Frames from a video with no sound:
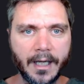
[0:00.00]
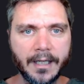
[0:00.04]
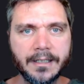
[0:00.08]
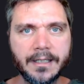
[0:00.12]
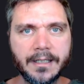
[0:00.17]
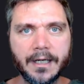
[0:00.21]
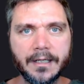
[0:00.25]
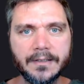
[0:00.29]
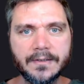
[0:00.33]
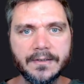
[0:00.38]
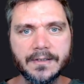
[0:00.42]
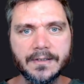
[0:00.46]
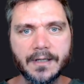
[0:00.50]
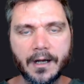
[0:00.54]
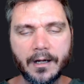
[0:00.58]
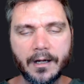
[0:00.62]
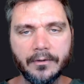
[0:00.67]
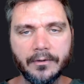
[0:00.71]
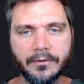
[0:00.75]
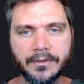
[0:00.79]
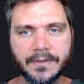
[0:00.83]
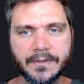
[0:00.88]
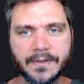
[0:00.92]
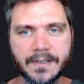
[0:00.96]
getting
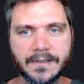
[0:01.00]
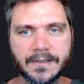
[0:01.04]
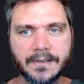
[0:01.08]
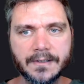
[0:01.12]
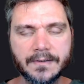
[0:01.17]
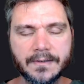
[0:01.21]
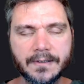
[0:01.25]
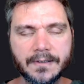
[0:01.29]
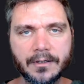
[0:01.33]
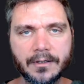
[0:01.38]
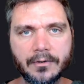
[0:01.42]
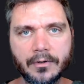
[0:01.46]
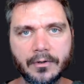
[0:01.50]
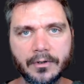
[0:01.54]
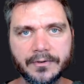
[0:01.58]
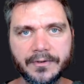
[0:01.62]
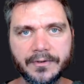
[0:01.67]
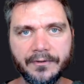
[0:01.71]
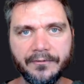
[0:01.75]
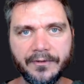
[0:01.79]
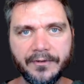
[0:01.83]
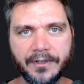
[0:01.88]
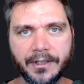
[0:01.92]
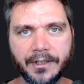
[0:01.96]
style consistency across
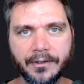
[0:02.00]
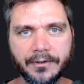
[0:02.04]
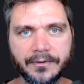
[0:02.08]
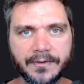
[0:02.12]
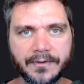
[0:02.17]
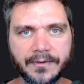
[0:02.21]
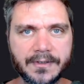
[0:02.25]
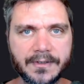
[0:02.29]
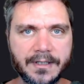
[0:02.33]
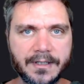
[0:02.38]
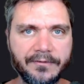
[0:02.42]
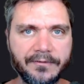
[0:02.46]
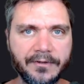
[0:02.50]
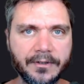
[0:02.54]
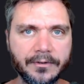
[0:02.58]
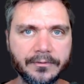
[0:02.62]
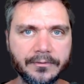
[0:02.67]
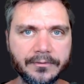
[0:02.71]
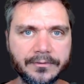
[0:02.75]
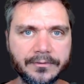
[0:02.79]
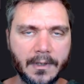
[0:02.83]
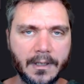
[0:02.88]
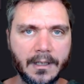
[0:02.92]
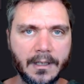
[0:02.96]
your videos is
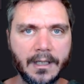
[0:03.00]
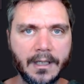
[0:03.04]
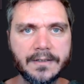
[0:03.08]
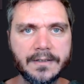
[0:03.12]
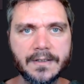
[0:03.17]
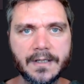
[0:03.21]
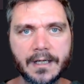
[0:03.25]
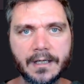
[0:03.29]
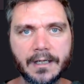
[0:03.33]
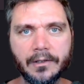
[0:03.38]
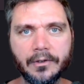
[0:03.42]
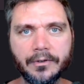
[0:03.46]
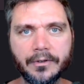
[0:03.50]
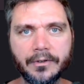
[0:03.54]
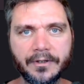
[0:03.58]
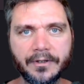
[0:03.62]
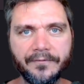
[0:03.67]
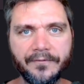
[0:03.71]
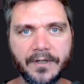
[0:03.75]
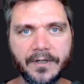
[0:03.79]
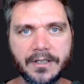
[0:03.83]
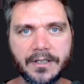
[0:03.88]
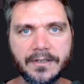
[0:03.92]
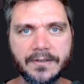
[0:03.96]
difficult. Let's take a look at the
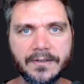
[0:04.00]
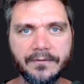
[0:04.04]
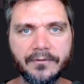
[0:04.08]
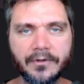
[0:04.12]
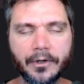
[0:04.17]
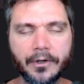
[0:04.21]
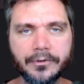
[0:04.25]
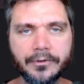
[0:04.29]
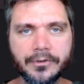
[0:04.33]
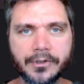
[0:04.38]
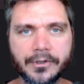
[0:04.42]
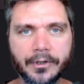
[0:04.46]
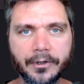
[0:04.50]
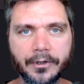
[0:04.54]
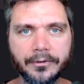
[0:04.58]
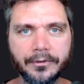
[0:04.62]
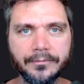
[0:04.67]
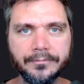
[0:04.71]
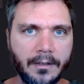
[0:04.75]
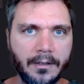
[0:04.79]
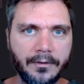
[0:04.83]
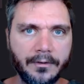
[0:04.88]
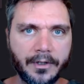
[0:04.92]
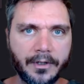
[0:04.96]
features of CodeShow.
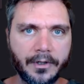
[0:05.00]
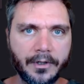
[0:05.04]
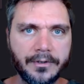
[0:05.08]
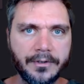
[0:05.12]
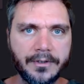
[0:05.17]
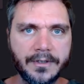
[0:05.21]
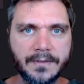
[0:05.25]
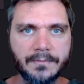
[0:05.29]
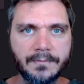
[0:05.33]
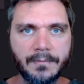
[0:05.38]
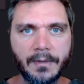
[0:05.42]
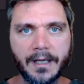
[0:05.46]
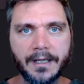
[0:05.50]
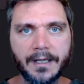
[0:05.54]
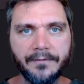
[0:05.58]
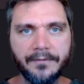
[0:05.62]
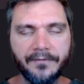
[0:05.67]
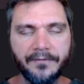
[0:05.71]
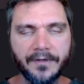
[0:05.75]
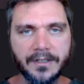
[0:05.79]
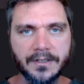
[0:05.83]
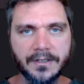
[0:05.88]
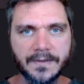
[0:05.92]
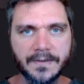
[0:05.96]
The code display
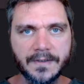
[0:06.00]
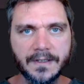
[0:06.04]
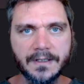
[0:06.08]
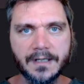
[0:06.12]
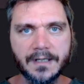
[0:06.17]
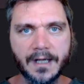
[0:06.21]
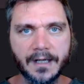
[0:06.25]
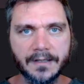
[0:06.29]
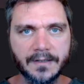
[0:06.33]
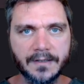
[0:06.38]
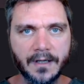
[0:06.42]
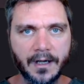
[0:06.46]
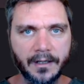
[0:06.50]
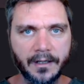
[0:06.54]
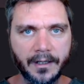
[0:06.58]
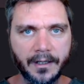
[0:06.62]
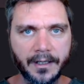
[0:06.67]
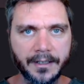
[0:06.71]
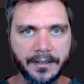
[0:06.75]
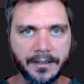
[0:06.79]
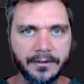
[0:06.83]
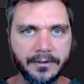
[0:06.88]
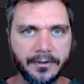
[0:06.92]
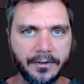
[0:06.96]
features syntax
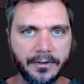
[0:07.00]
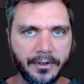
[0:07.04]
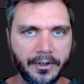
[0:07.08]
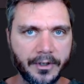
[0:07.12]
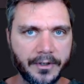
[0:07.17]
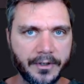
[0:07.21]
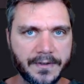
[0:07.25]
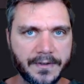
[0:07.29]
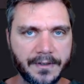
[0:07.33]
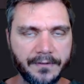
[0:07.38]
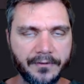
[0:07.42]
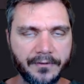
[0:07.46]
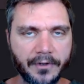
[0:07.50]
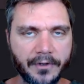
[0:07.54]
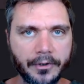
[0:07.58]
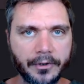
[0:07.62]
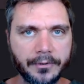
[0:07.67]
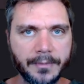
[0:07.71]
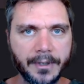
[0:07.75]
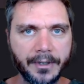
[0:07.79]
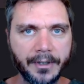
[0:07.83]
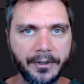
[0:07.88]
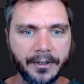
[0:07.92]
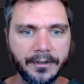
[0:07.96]
highlighting, courtesy of
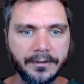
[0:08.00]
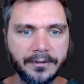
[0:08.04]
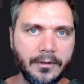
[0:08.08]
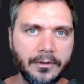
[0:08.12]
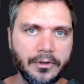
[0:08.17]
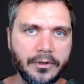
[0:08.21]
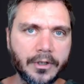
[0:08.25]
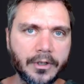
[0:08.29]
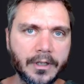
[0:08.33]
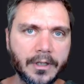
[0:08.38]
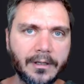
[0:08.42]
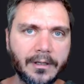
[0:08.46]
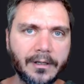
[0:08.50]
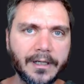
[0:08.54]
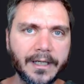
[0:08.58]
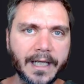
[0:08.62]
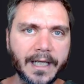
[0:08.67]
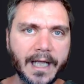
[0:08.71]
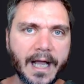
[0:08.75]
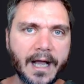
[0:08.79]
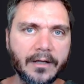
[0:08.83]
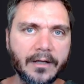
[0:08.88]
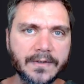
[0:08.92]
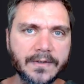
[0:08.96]
CodeMirror. You can
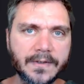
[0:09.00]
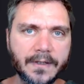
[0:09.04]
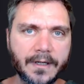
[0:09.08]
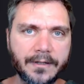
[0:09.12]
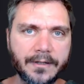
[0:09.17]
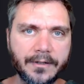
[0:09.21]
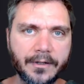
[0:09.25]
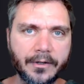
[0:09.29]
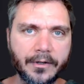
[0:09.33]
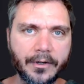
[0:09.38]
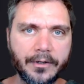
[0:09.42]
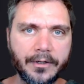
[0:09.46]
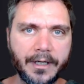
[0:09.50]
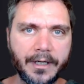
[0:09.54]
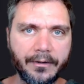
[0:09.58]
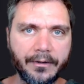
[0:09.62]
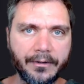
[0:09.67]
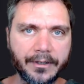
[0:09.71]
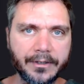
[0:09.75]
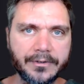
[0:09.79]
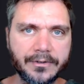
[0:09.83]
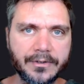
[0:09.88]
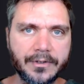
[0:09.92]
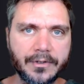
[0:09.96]
click outside the code
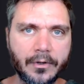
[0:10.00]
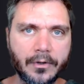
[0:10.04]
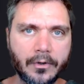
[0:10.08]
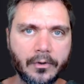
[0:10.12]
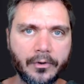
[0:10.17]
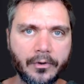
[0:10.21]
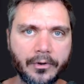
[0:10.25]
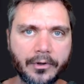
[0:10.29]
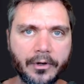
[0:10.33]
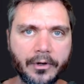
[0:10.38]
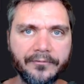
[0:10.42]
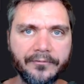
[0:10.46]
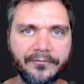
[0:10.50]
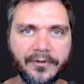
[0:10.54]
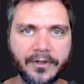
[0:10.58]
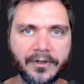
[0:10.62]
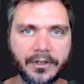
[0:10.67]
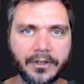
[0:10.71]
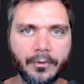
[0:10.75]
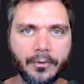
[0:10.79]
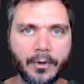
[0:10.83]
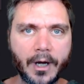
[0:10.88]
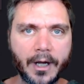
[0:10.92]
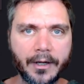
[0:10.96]
area to toggle the
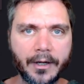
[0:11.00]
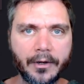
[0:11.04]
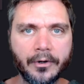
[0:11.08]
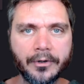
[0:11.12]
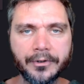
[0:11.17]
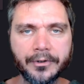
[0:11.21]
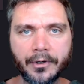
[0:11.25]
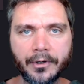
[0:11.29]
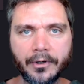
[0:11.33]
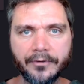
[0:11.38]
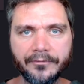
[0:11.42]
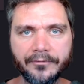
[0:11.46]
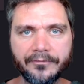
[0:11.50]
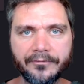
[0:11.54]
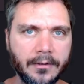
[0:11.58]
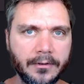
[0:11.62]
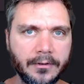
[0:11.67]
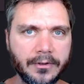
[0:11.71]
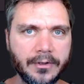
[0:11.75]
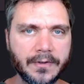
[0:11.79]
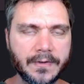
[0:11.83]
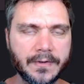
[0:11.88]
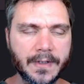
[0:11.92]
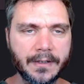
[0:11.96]
config UI on and off.
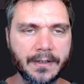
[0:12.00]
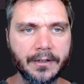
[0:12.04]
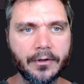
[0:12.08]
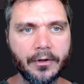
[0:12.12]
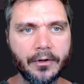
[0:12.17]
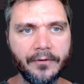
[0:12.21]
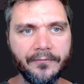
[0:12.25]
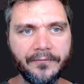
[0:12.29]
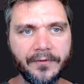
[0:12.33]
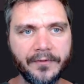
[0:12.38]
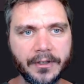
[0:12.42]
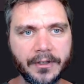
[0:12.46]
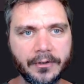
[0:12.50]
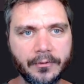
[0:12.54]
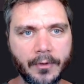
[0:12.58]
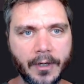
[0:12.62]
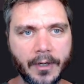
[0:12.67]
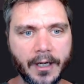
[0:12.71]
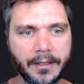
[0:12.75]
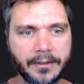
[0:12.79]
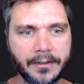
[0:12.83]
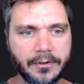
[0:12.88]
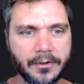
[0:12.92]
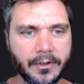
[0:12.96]
Using the config
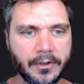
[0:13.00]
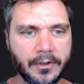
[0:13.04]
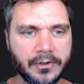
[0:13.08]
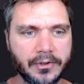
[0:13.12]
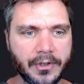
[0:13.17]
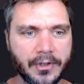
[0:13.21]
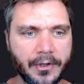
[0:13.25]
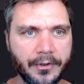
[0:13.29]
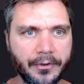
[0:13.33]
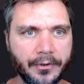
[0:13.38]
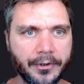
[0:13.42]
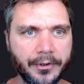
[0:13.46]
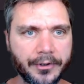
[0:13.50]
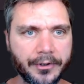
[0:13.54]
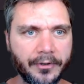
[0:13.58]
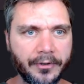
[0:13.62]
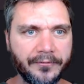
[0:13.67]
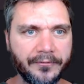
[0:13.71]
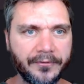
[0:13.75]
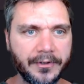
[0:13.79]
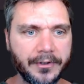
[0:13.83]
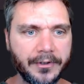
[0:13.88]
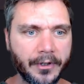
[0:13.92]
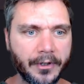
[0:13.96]
UI, you can turn on and
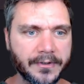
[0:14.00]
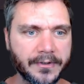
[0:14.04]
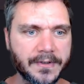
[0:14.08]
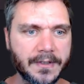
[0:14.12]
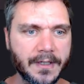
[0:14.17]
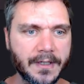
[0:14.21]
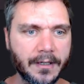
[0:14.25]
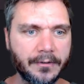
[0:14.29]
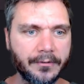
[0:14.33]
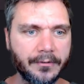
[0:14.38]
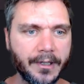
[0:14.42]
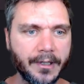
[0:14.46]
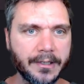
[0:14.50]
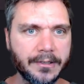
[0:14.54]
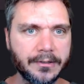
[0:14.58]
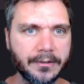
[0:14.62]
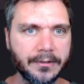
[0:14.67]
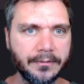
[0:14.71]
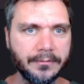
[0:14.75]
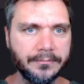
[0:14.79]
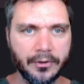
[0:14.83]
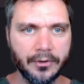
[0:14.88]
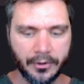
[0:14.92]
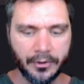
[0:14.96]
off the dots
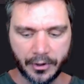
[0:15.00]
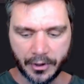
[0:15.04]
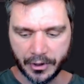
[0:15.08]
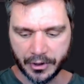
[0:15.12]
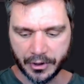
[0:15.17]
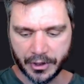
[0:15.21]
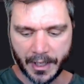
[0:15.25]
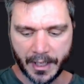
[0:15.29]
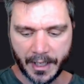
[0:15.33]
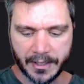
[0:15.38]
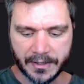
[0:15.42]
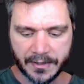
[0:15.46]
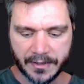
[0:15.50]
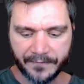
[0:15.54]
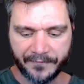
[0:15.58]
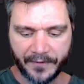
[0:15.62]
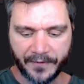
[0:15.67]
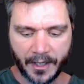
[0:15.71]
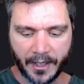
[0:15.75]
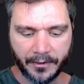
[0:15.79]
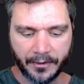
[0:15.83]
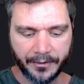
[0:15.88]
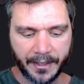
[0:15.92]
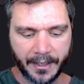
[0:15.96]
decoration, you can change the
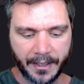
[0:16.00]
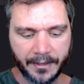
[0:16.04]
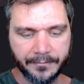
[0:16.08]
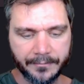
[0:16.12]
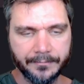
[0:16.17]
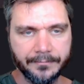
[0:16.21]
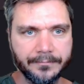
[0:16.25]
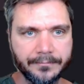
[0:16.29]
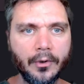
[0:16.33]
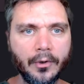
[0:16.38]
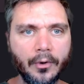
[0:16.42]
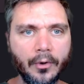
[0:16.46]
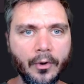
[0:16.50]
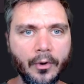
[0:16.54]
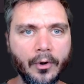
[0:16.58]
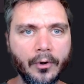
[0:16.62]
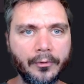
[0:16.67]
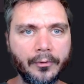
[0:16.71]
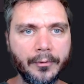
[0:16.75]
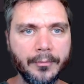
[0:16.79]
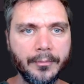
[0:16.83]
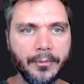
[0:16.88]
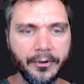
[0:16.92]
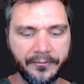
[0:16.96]
file name,
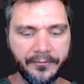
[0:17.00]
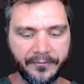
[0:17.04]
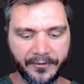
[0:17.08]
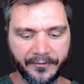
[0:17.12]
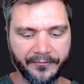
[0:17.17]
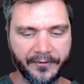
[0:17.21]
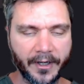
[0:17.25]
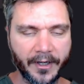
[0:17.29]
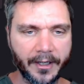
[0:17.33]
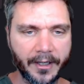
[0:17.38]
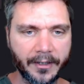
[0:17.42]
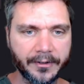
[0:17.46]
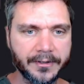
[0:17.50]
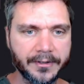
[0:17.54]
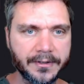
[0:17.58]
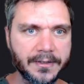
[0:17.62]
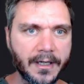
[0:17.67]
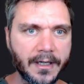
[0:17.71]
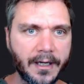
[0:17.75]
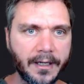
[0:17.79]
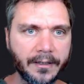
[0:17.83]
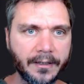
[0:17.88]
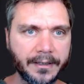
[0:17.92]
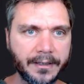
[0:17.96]
or remove the file
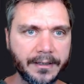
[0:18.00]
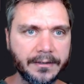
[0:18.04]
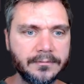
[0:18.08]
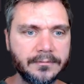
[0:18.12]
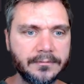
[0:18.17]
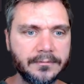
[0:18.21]
entirely.